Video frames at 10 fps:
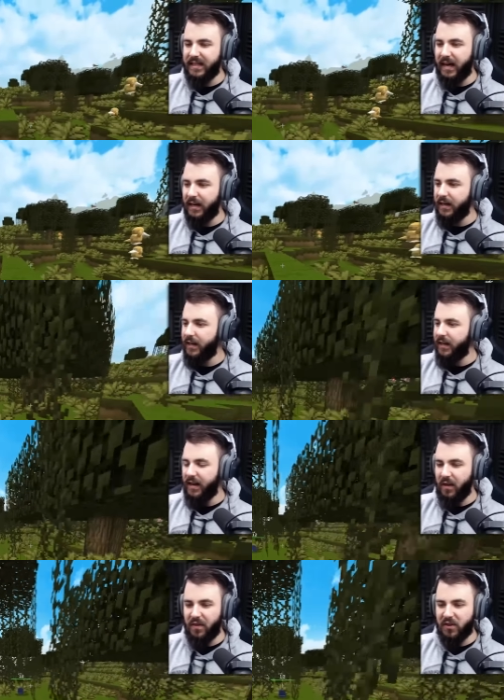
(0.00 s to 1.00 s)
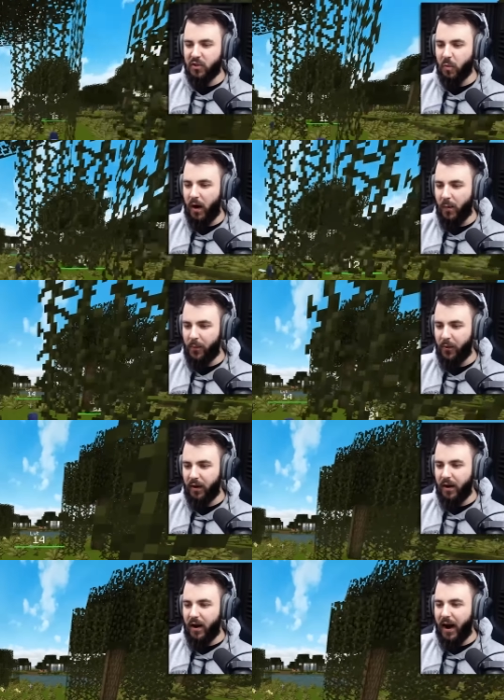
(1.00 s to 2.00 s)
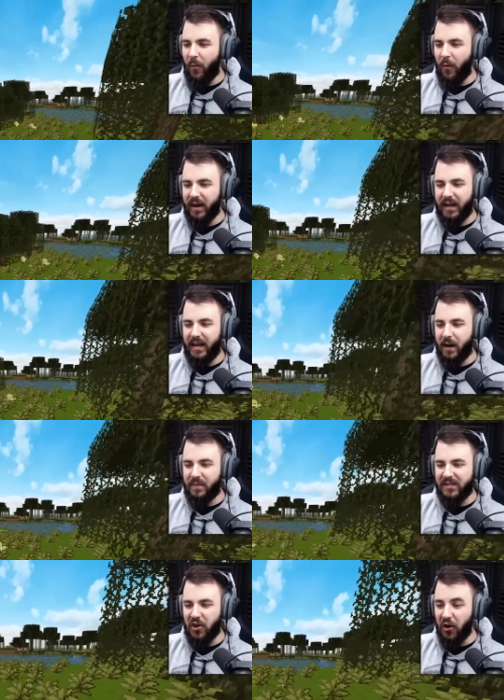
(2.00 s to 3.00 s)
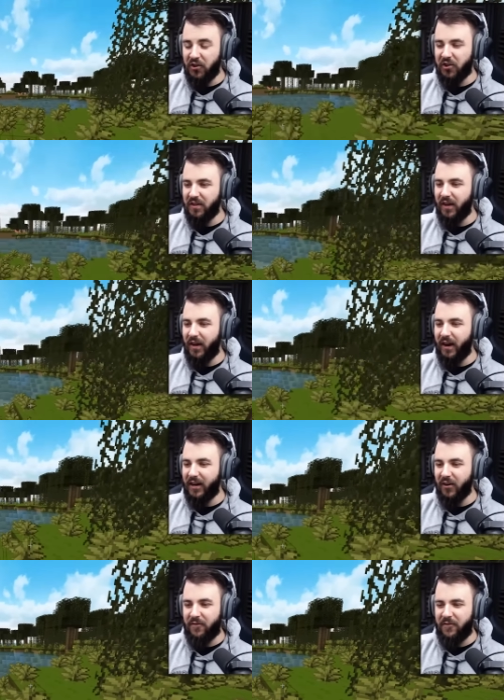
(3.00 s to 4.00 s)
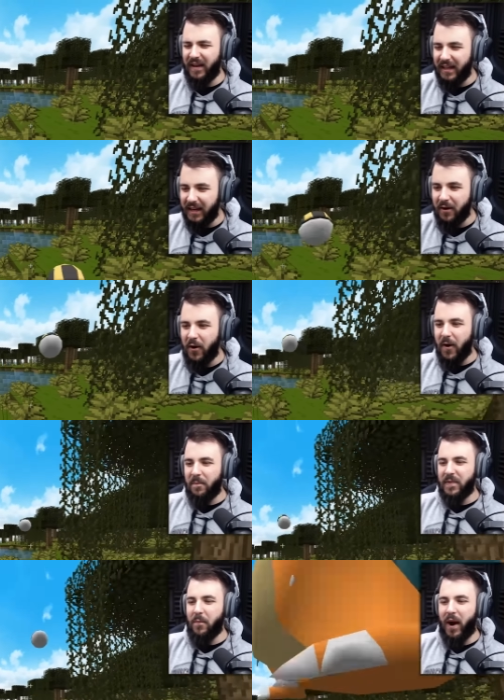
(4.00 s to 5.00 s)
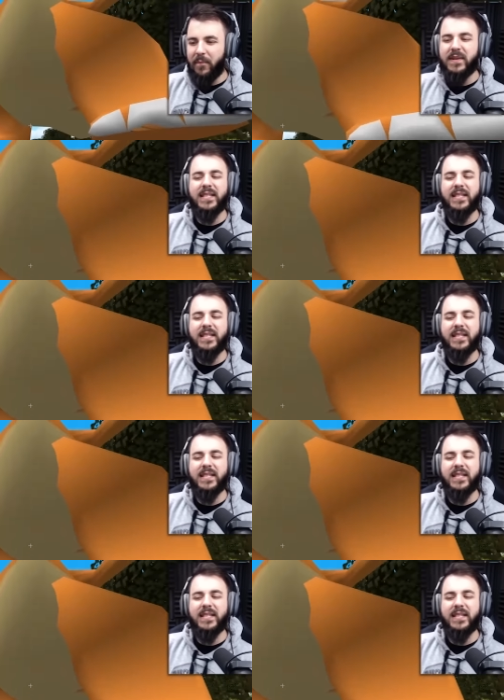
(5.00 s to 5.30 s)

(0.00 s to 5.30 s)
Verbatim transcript: done in the swamp. I want to hit up this ocean, though. I got a feeling there might be